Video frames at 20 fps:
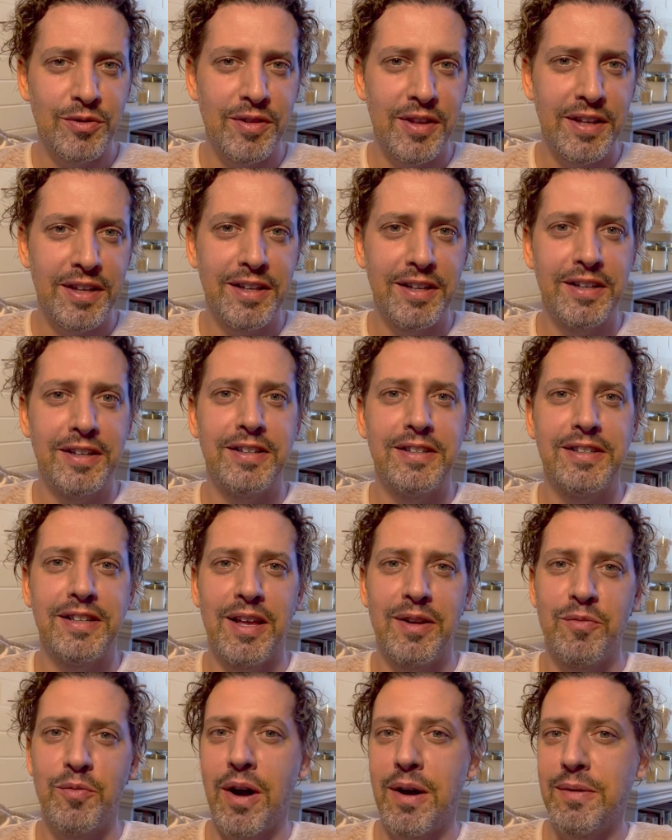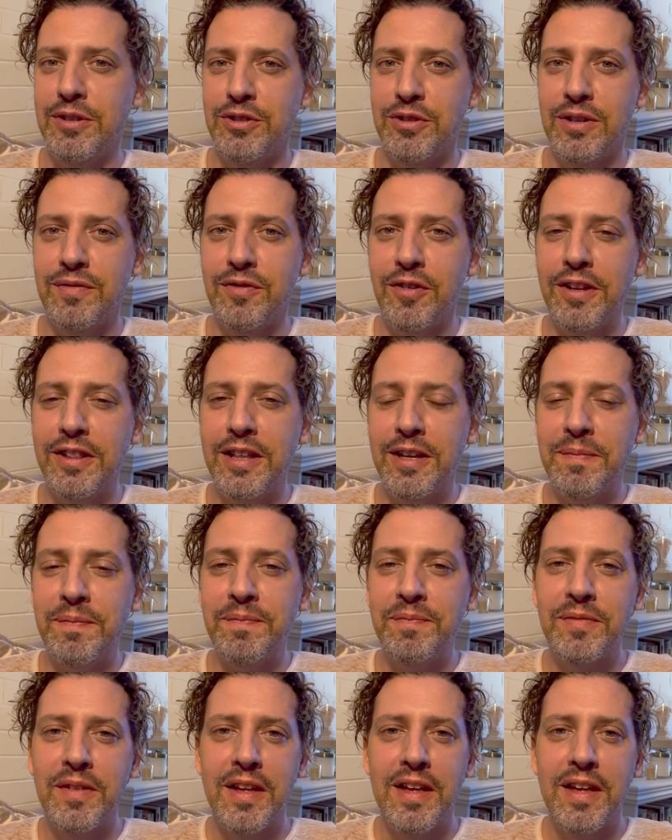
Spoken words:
thinkers and why we should avoid them.